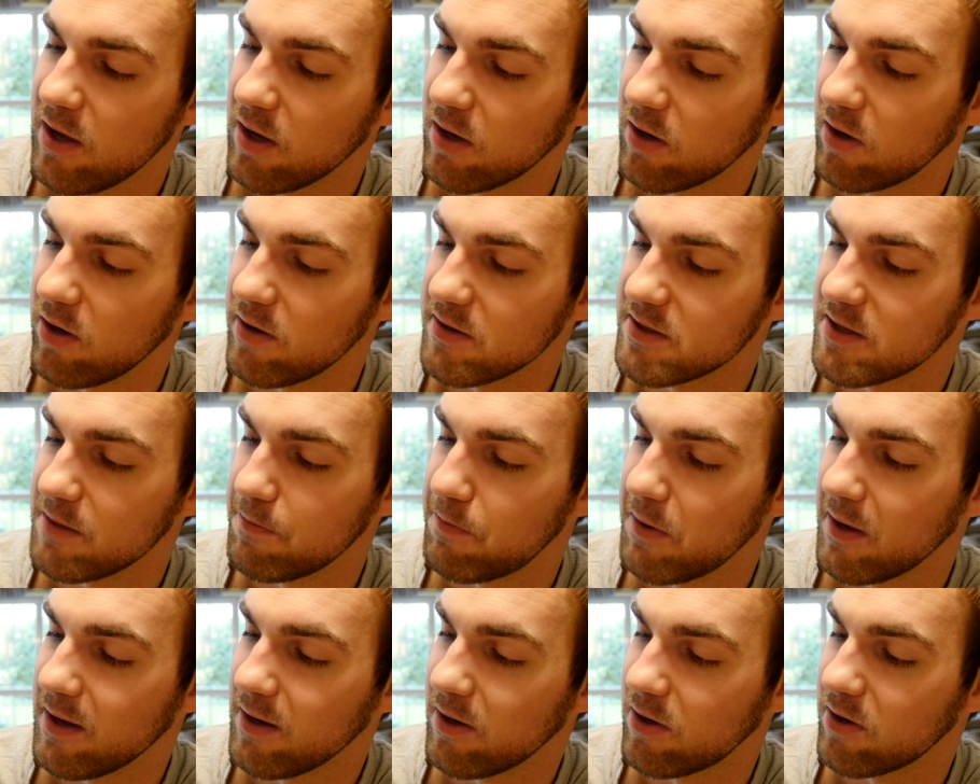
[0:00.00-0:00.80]
glossy
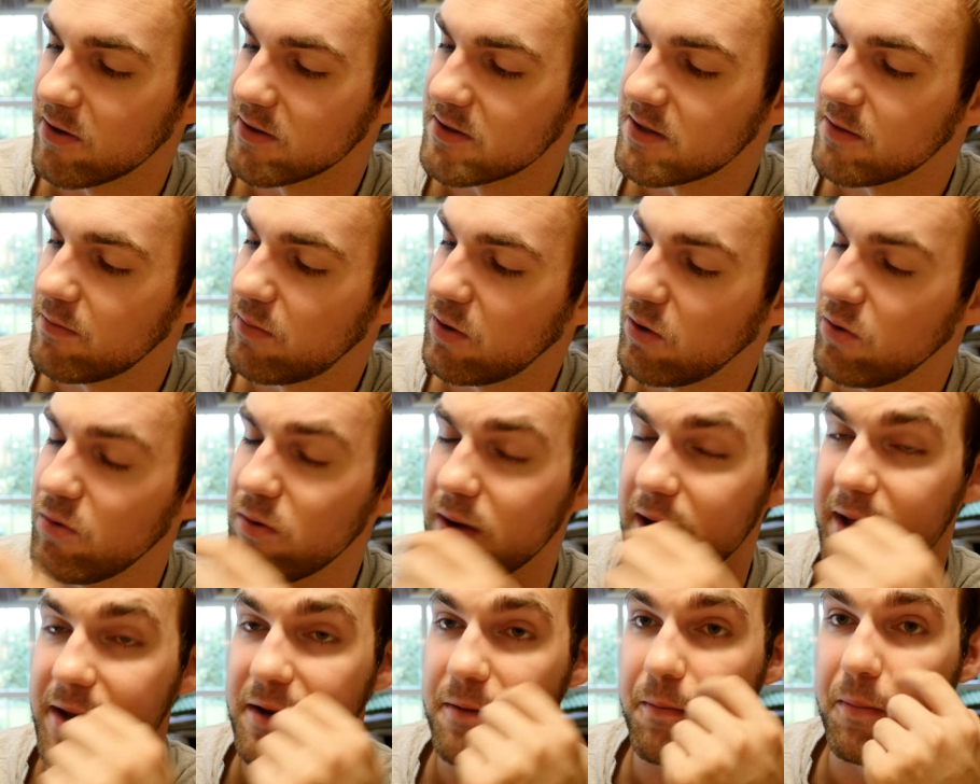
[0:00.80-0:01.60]
pink glossy blue
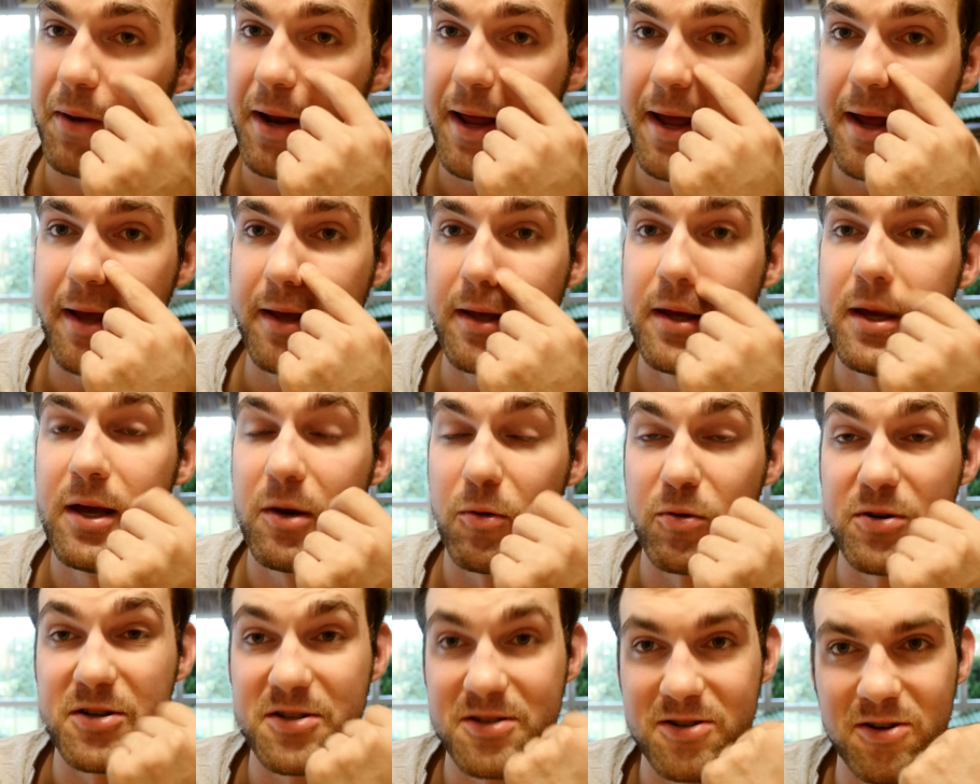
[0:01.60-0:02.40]
and black
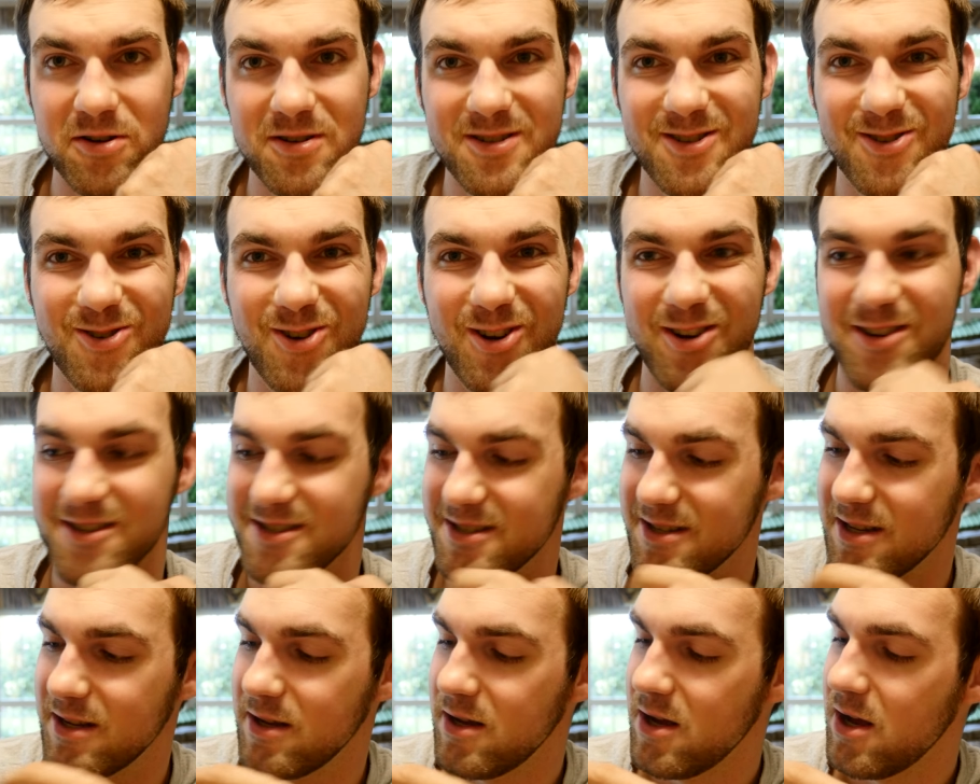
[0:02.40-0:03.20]
which is also
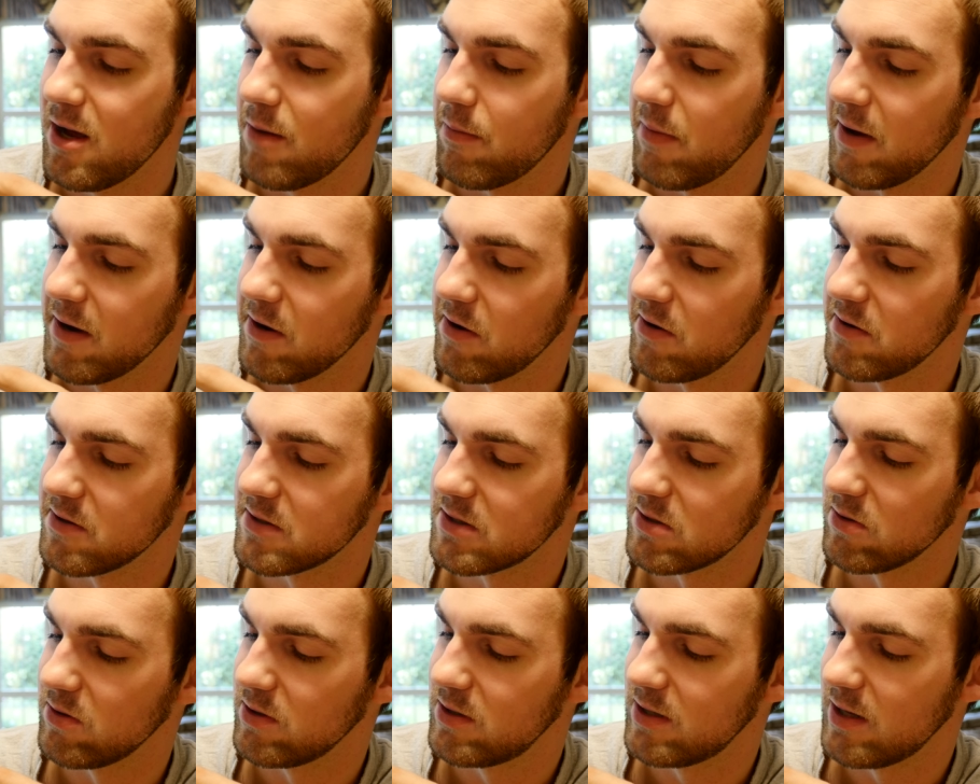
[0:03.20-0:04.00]
glossy but
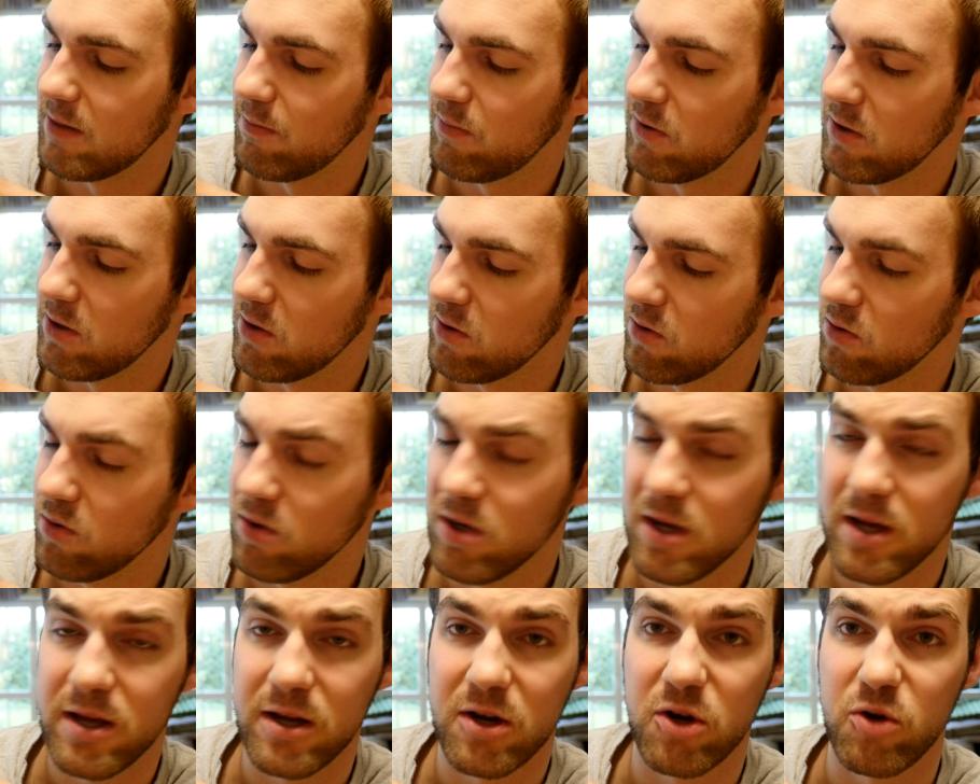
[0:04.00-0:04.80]
also TPU
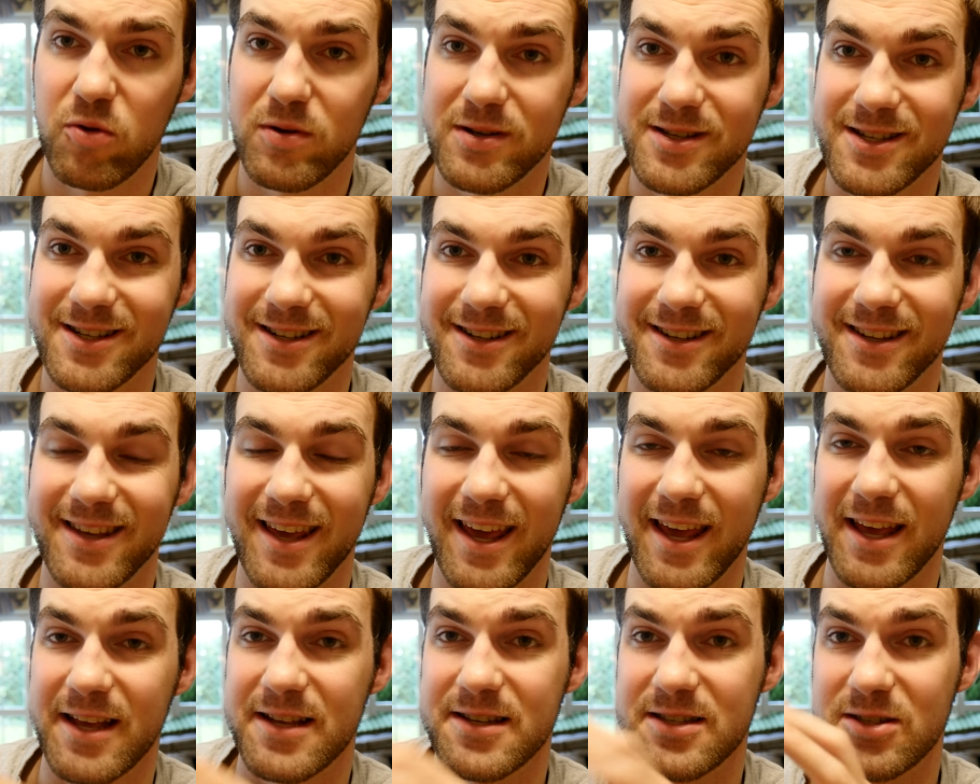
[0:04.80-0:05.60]
crystal
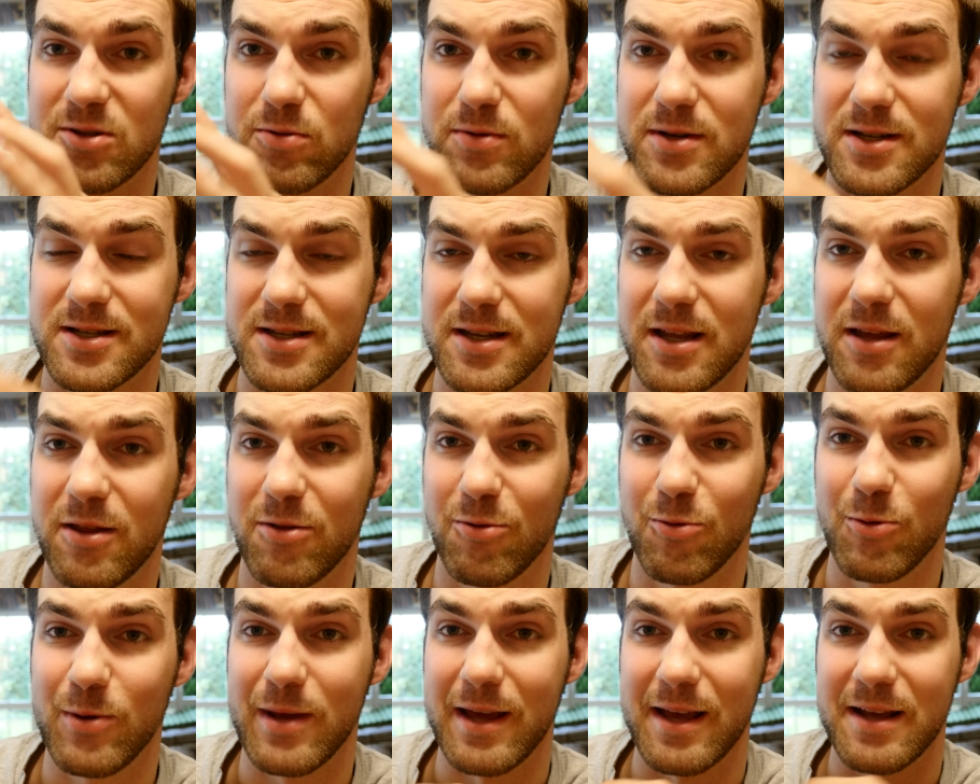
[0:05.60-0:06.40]
case so a
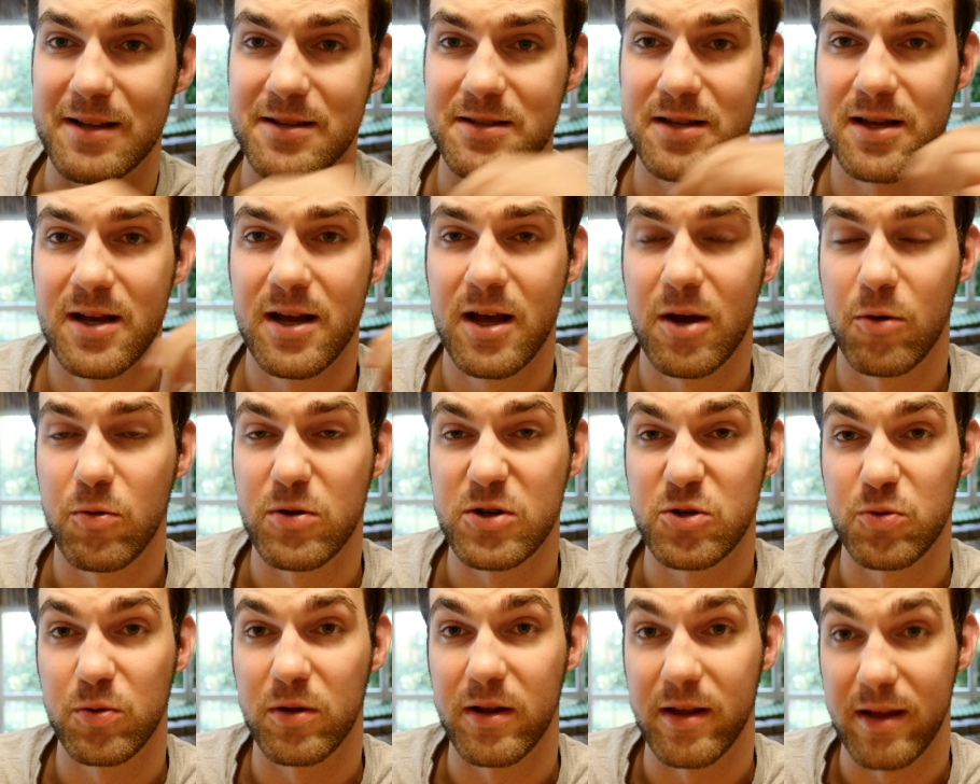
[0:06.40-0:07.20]
see-through case
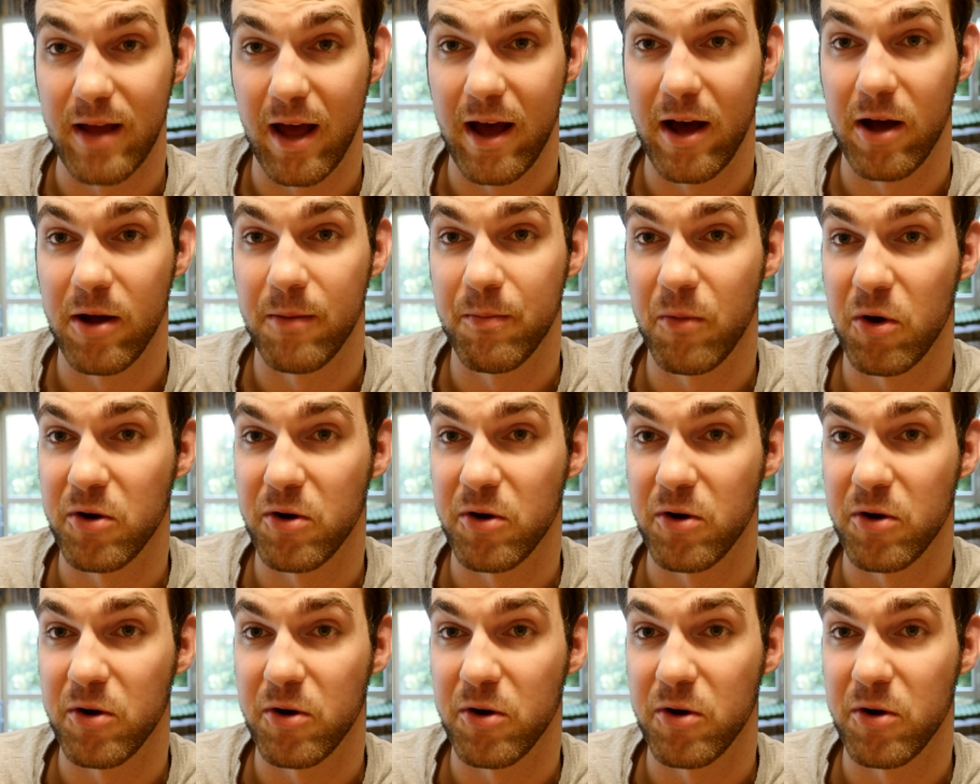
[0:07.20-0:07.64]
which will um,